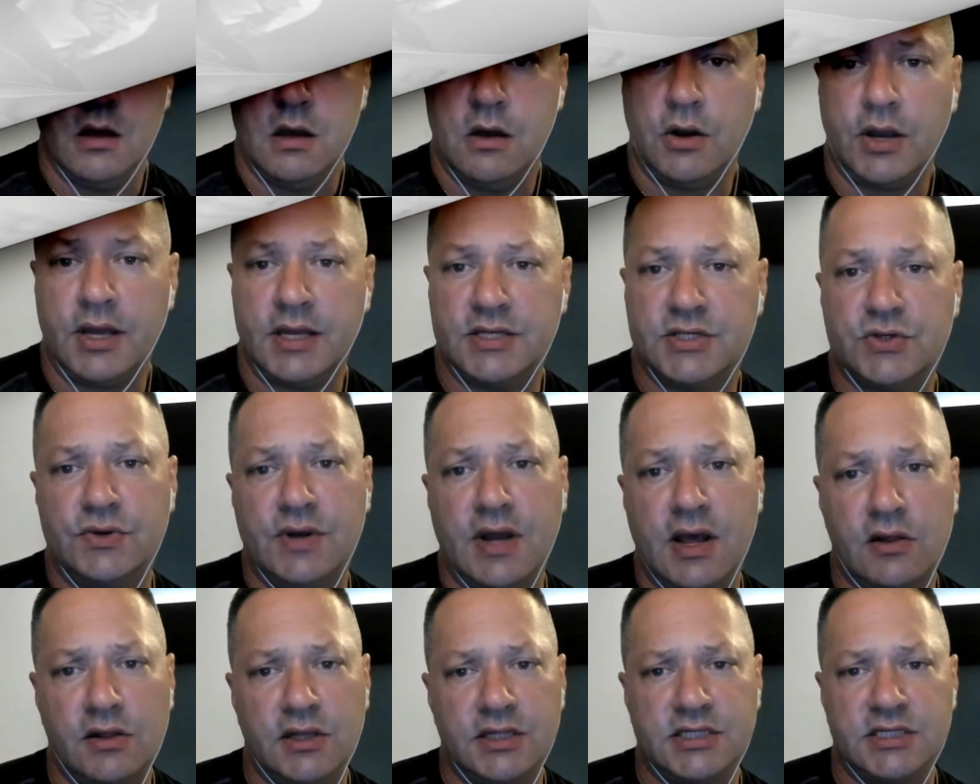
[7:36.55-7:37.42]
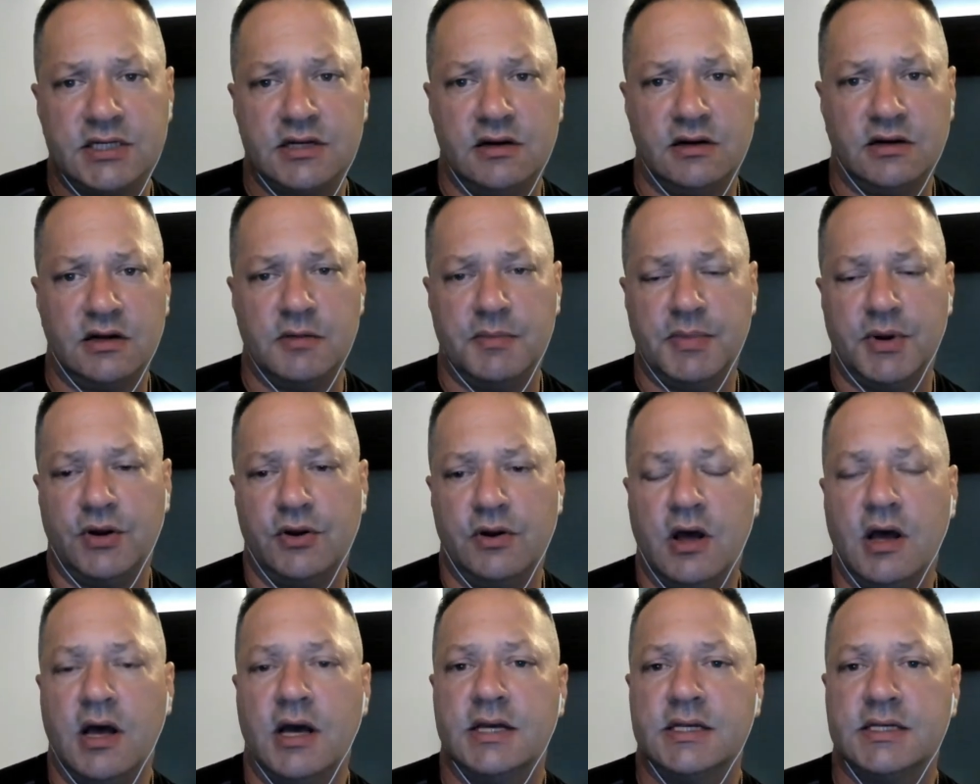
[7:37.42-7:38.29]
Okay, so now let's talk
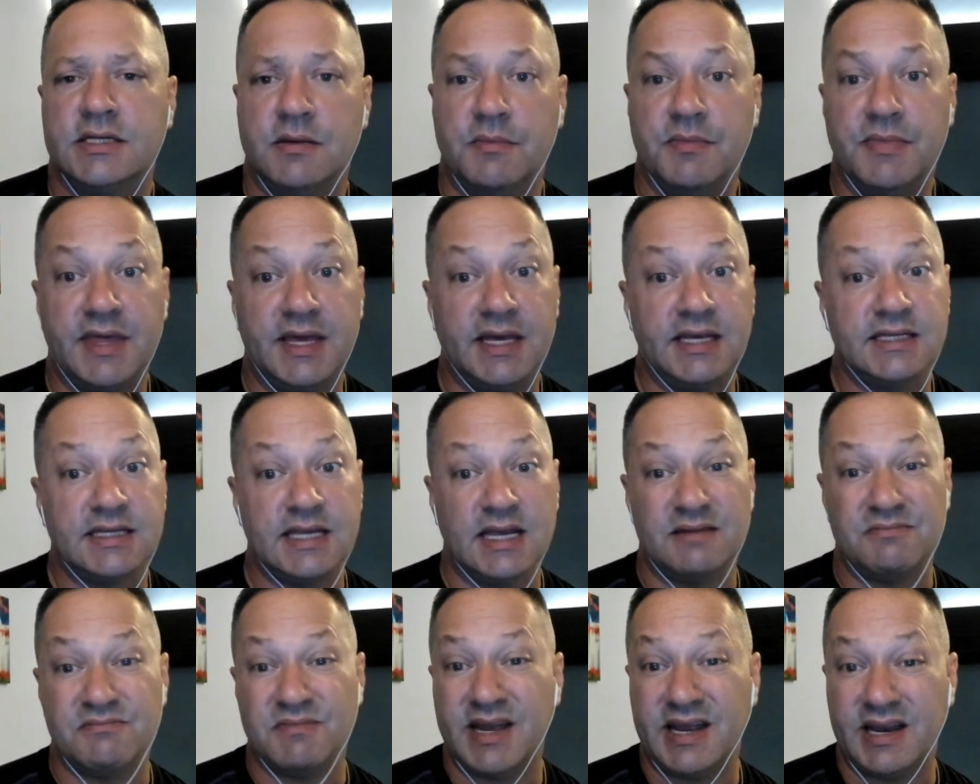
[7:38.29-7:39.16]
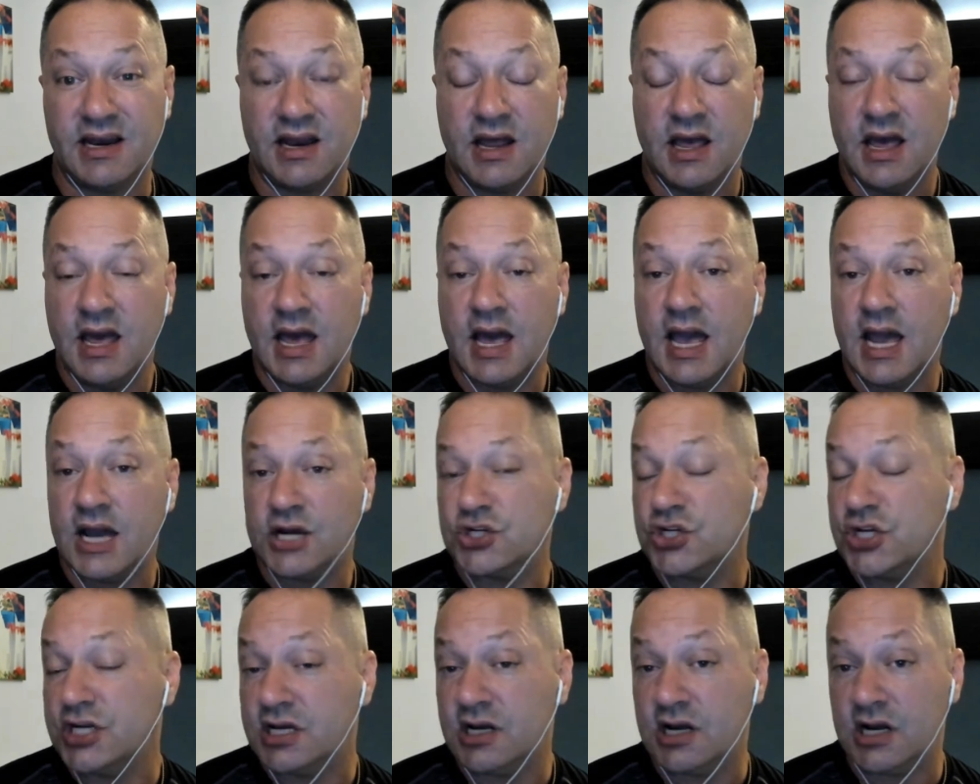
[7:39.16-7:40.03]
about some things that might
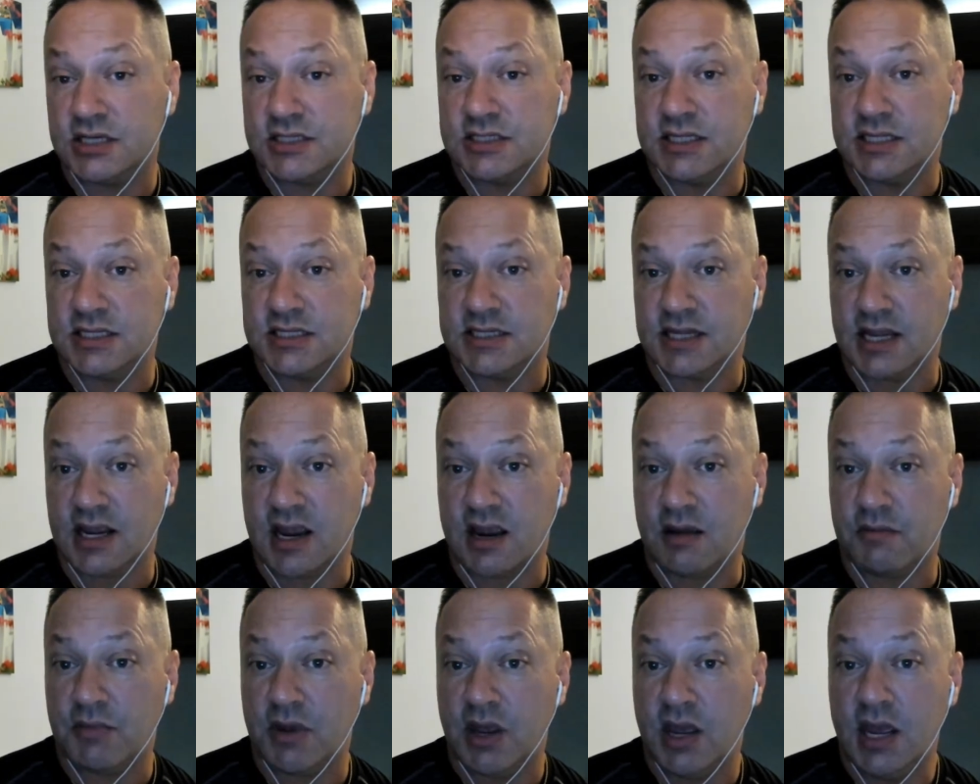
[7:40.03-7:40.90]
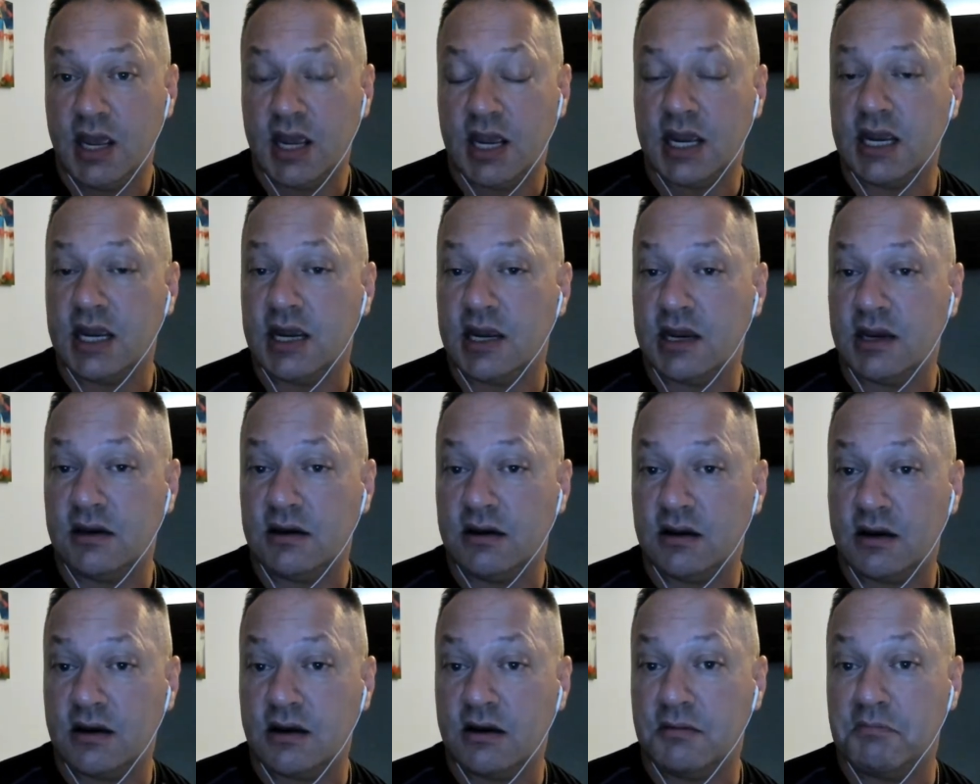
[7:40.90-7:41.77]
actually cost the same and
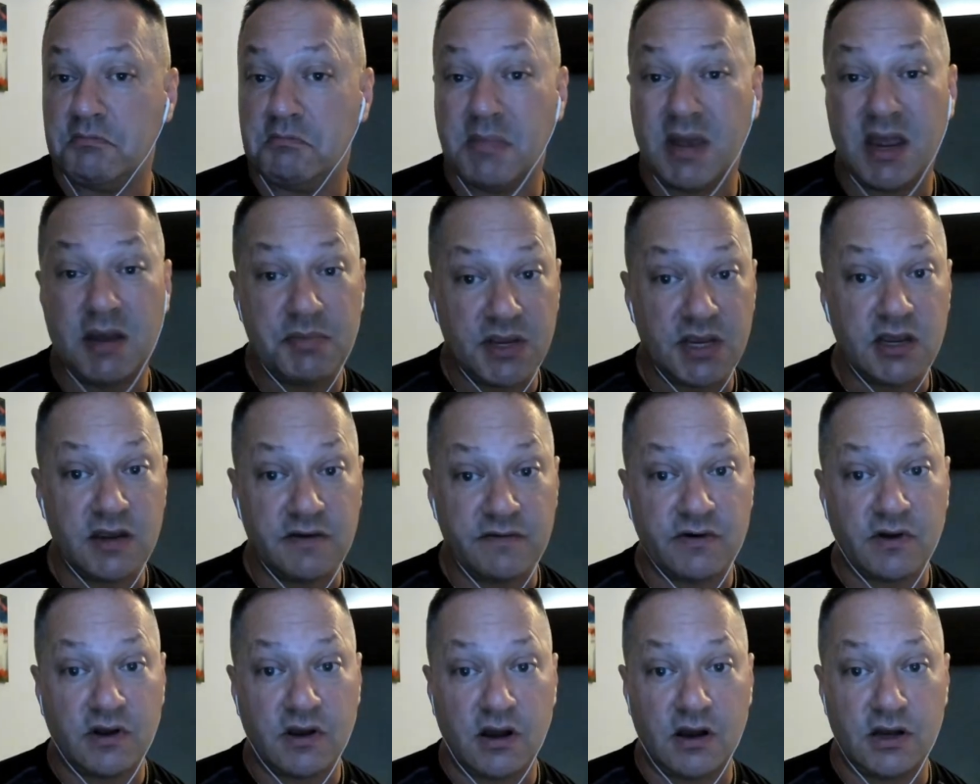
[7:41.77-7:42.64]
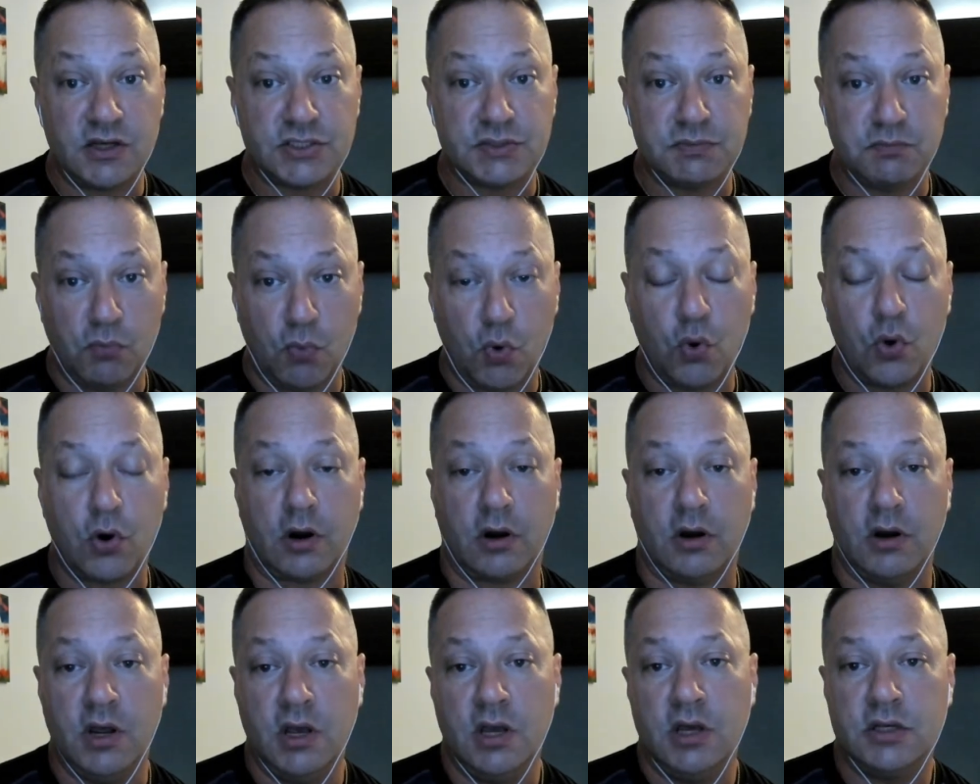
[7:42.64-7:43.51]
maybe even cost
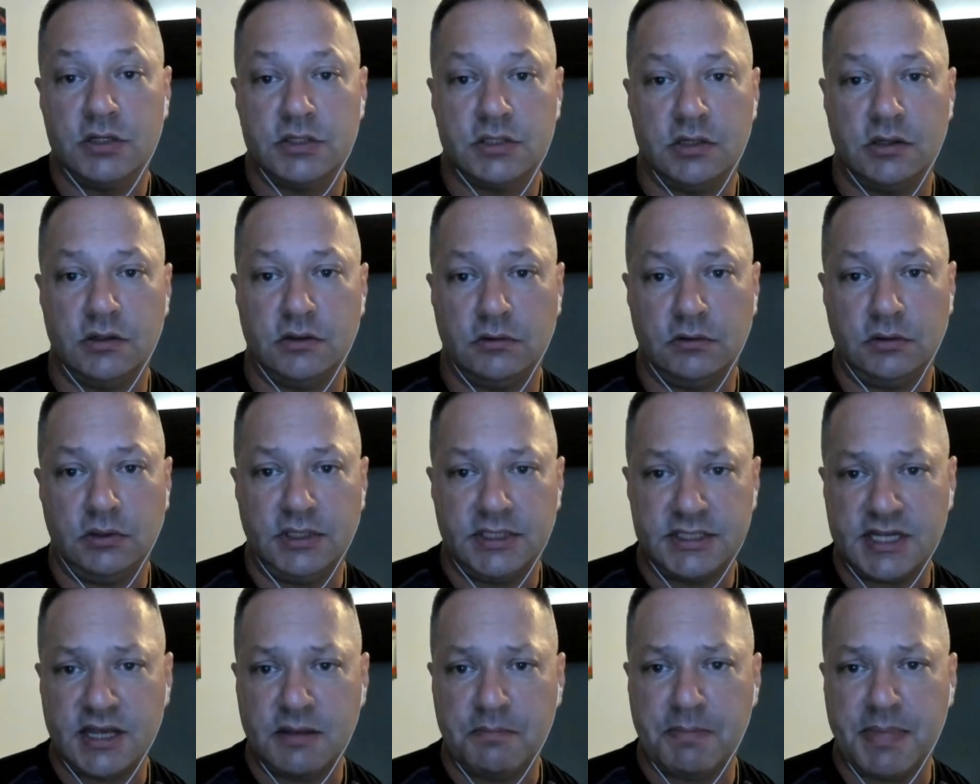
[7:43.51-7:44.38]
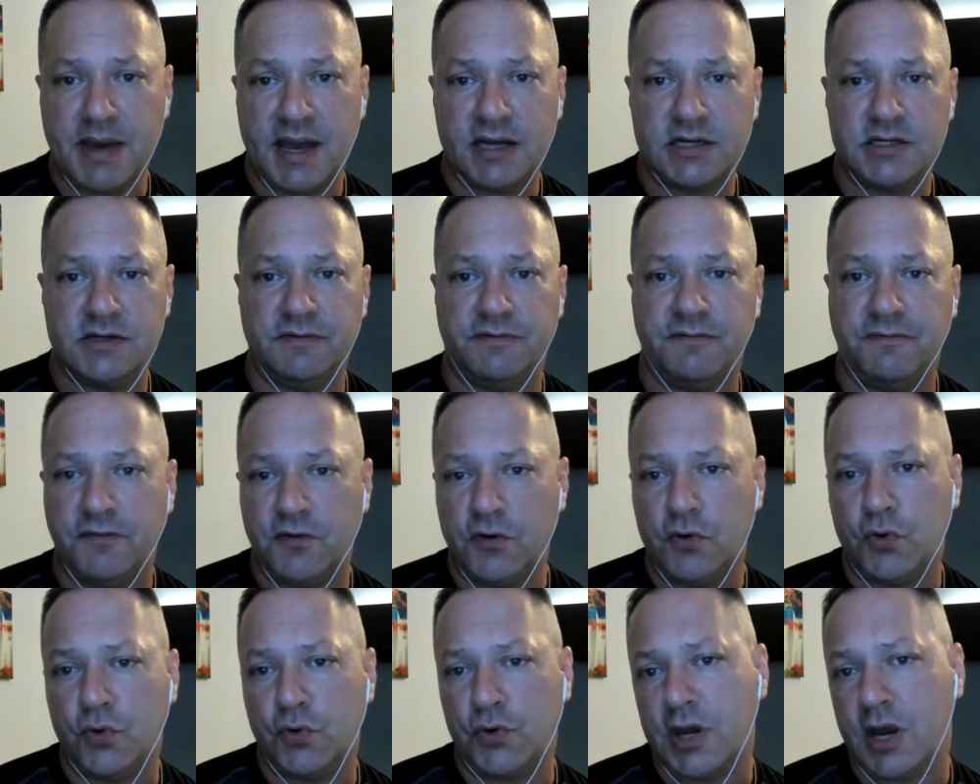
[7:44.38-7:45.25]
more. So let's get back to
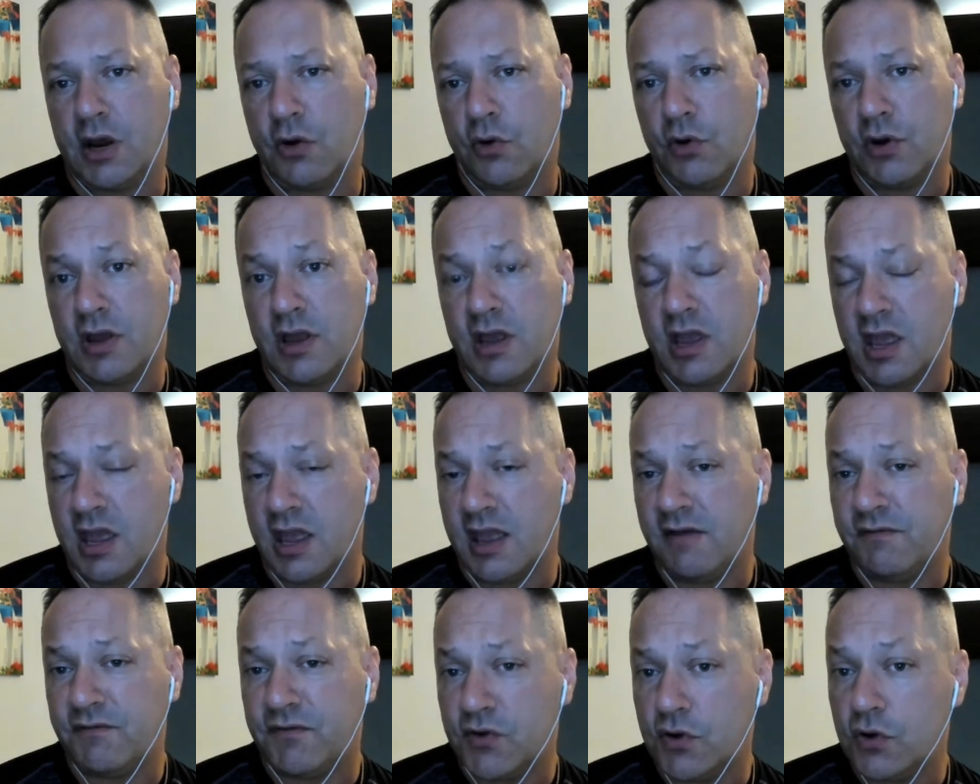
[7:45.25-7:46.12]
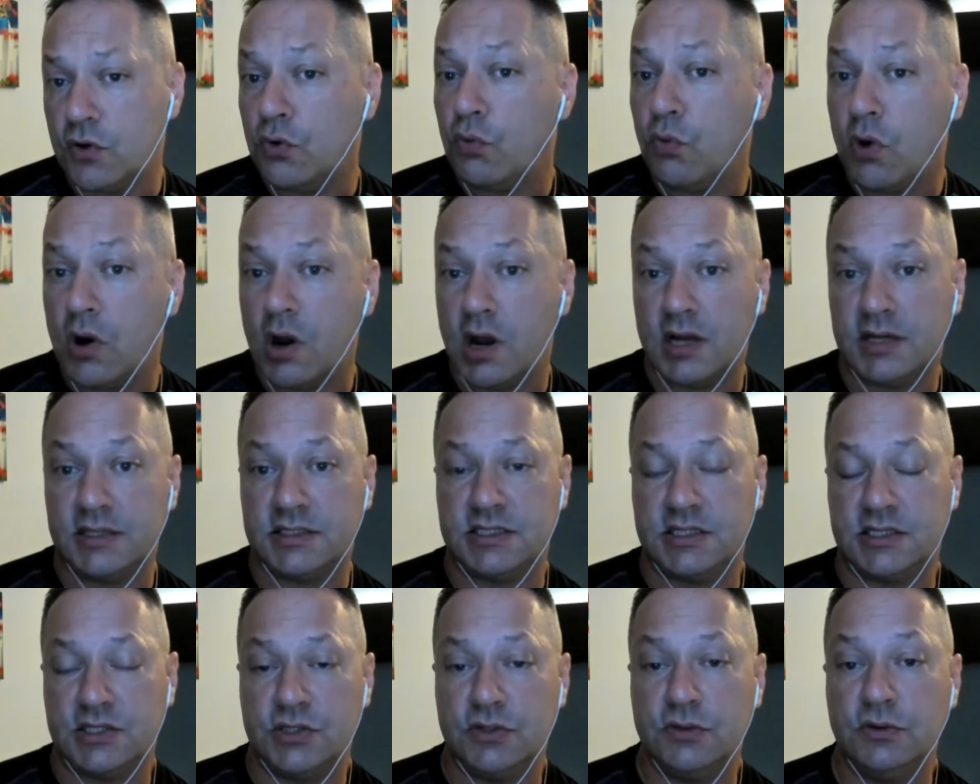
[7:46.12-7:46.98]
food. Now, if you want
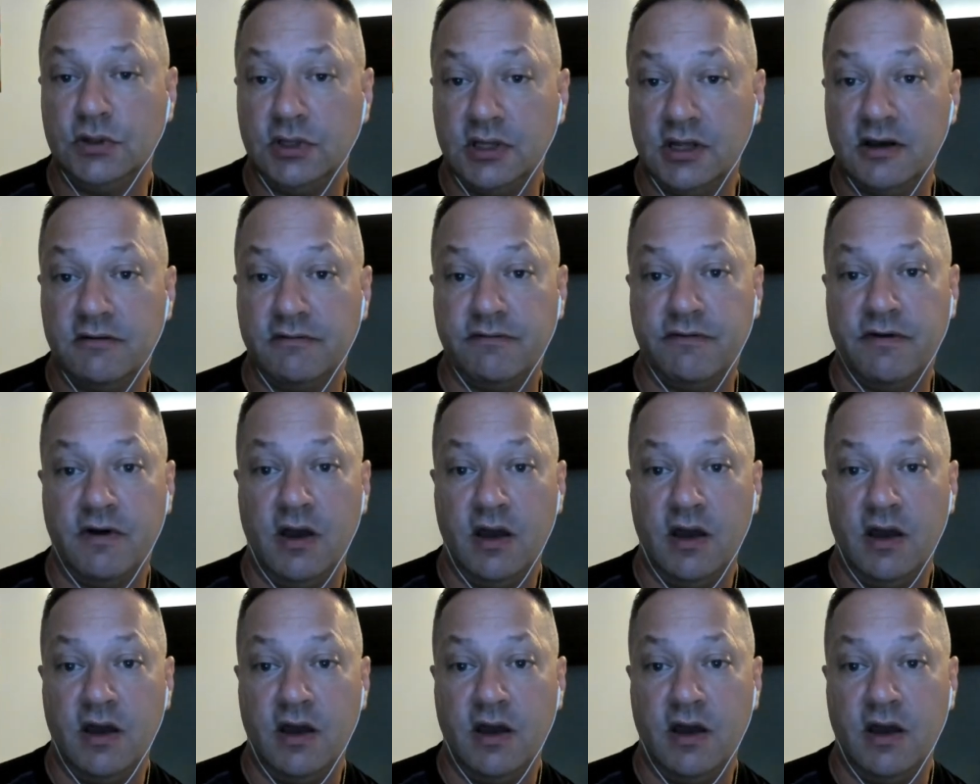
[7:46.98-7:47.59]
to live